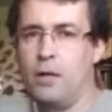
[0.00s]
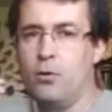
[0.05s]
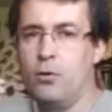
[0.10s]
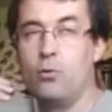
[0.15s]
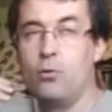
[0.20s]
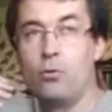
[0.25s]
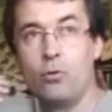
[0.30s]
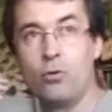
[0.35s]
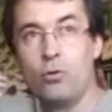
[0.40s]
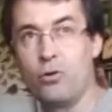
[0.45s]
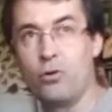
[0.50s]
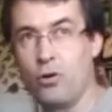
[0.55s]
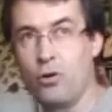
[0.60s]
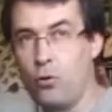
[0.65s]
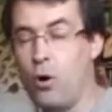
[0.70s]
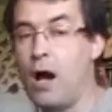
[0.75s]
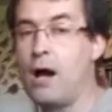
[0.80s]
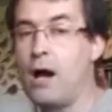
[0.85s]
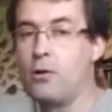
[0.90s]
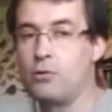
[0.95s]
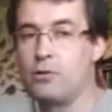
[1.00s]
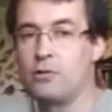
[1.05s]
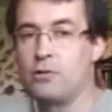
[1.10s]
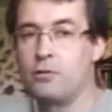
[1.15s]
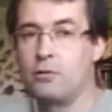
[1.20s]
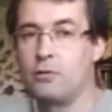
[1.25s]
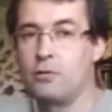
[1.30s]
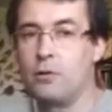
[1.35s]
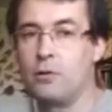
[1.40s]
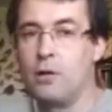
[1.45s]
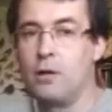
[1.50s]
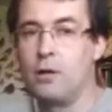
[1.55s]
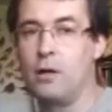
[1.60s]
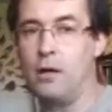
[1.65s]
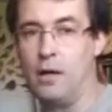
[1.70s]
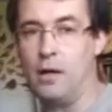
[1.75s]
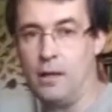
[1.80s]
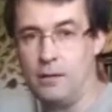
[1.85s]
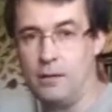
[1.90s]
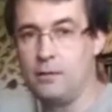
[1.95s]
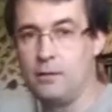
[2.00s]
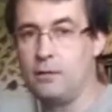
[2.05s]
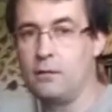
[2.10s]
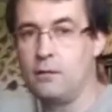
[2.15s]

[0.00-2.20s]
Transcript: who go out and